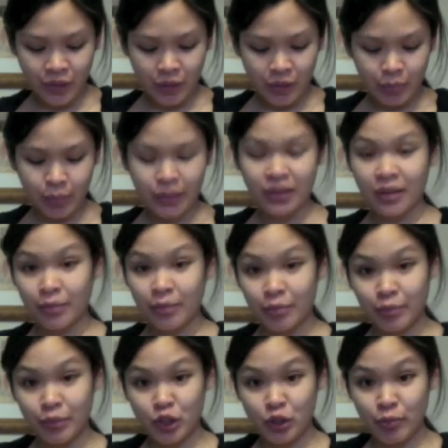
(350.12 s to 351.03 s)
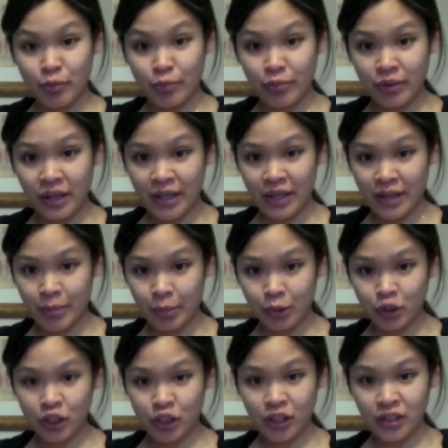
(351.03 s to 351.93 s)
put the
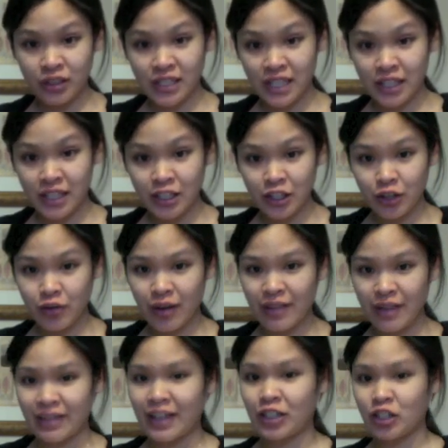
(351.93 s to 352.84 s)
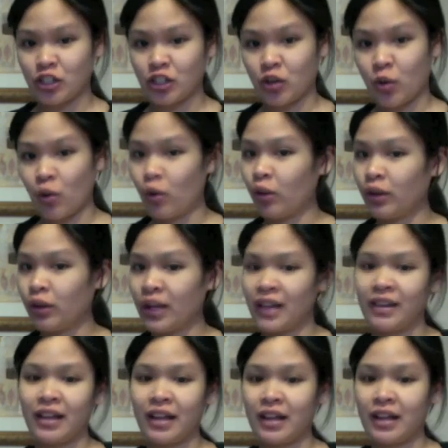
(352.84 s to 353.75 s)
nipple shields into, and they just hold
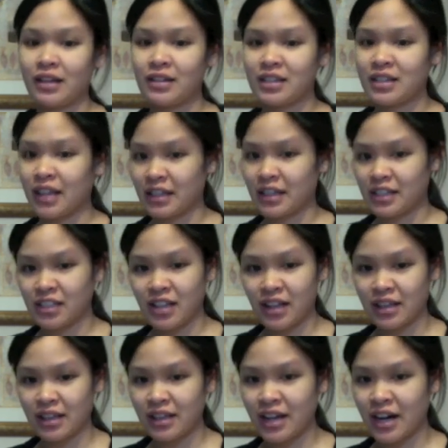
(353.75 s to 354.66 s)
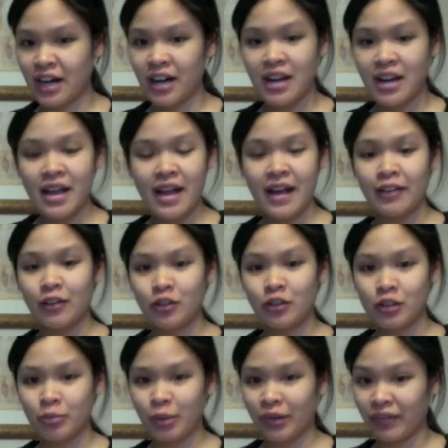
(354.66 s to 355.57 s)
and they get stuck there, and
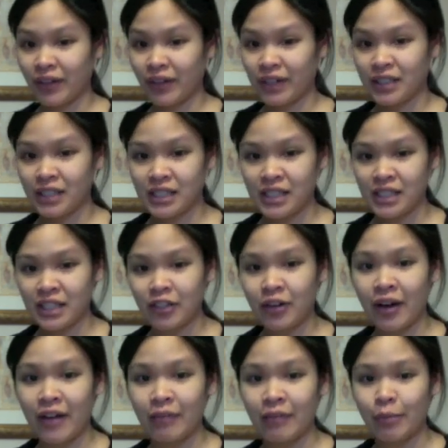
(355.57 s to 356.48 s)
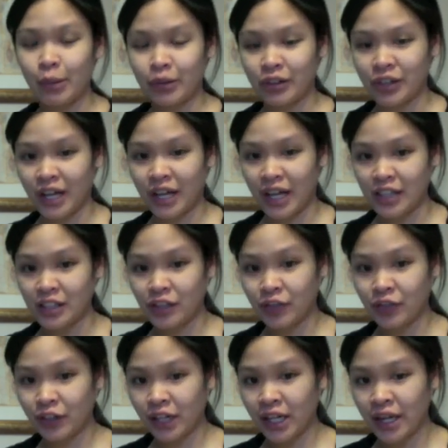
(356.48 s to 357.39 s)
those are perfect because then you'll have both your hands
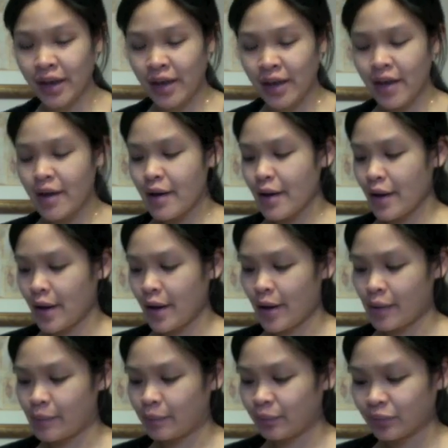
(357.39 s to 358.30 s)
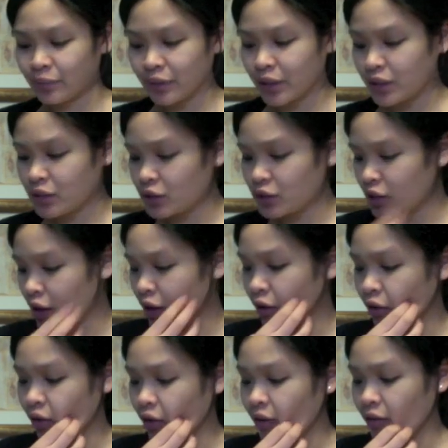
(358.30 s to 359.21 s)
free.
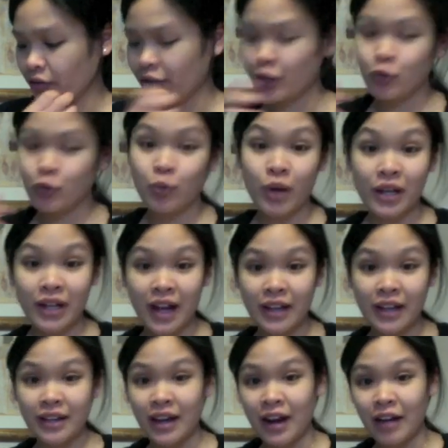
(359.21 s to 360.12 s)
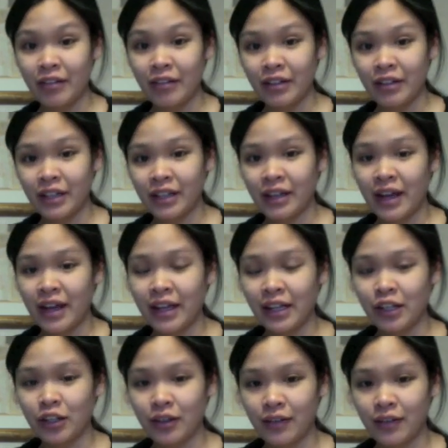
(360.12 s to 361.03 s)
So there's one kind that I really like,
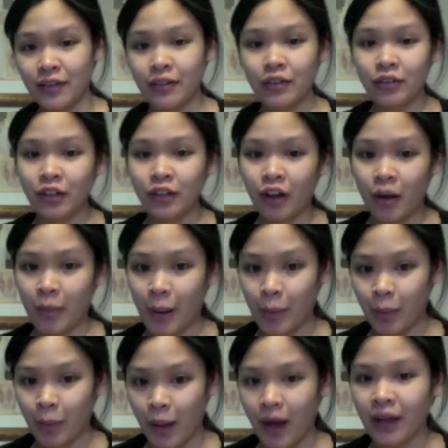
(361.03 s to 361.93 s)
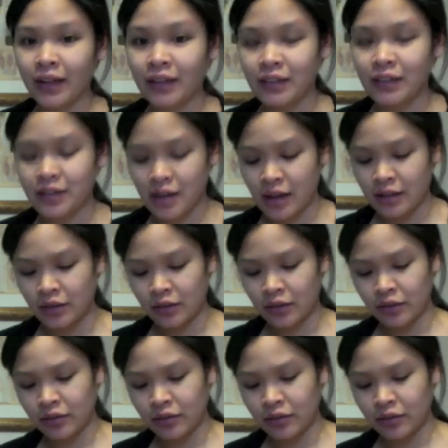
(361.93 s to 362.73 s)
and you can look on my blog and